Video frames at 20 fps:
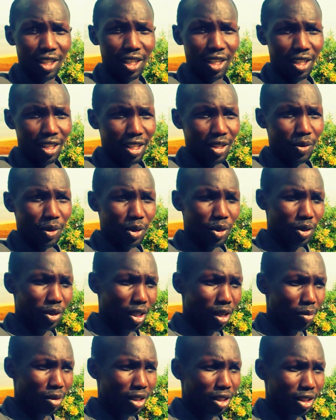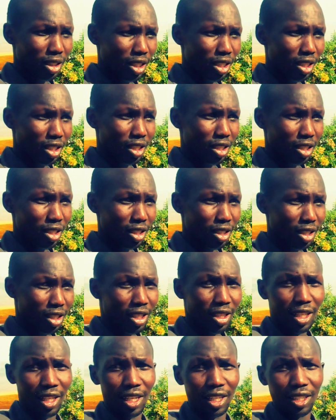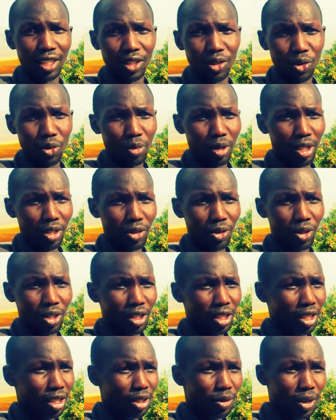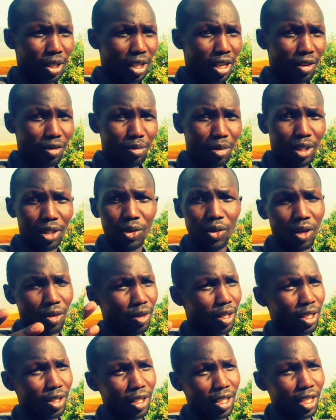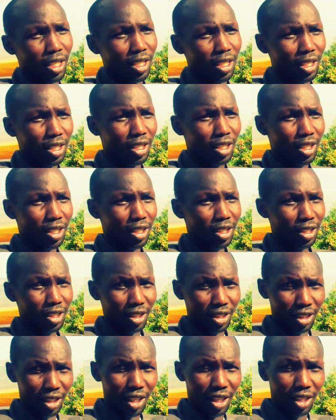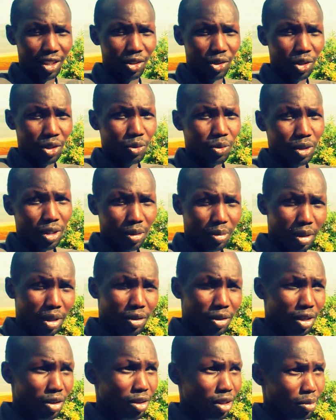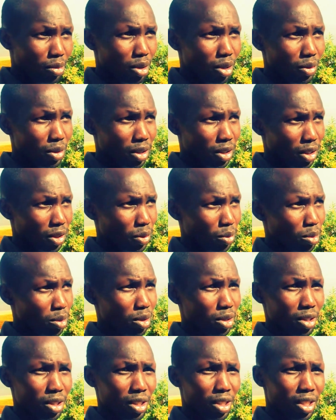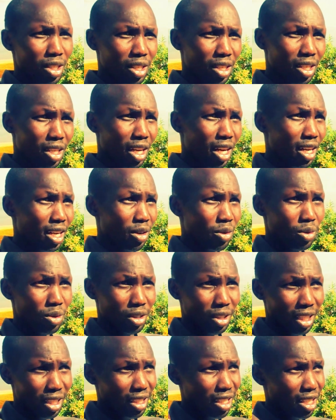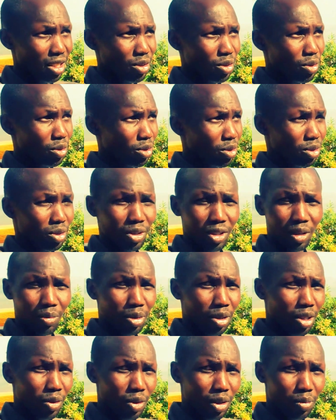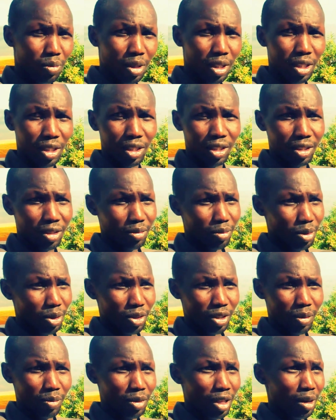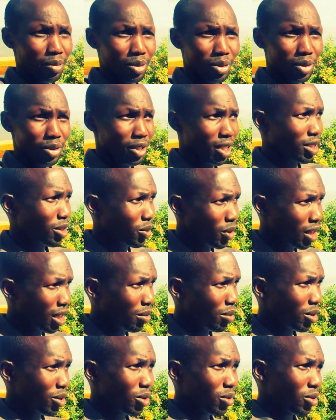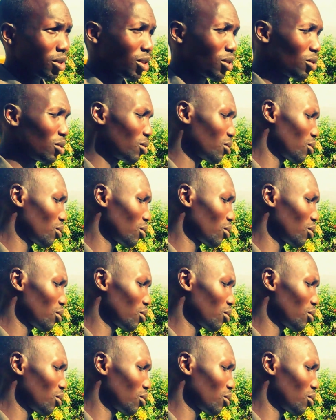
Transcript: and then when you come and train in the next two months or in the next one and a half months, you are very okay. Mm-hmm. Yeah, so it will depend on how the body will respond and how on that day you, the body will be. Because sometimes you just wake up and you feel,